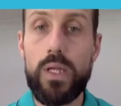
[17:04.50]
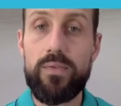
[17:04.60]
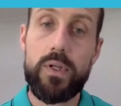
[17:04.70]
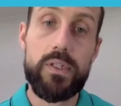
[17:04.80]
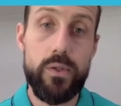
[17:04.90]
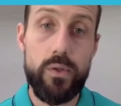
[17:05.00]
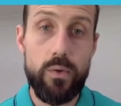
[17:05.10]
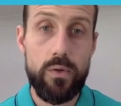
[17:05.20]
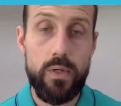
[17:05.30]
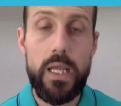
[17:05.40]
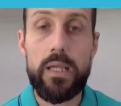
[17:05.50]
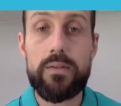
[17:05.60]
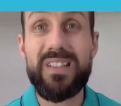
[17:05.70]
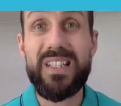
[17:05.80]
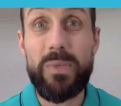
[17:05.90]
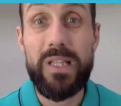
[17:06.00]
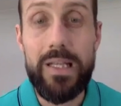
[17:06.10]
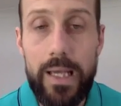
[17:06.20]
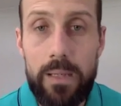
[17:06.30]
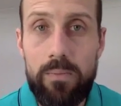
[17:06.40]
they've got to do is give me their
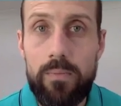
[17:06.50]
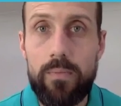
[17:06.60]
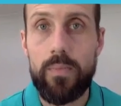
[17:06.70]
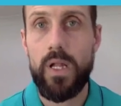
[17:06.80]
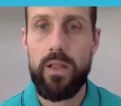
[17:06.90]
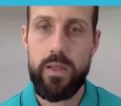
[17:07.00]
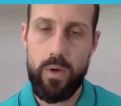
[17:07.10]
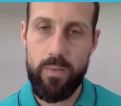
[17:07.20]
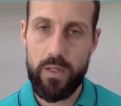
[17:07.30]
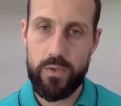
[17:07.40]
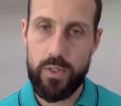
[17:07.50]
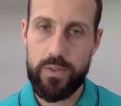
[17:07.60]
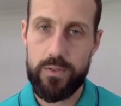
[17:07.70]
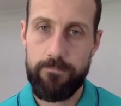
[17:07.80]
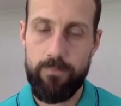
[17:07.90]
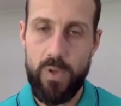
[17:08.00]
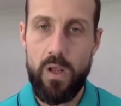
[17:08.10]
name and their email address.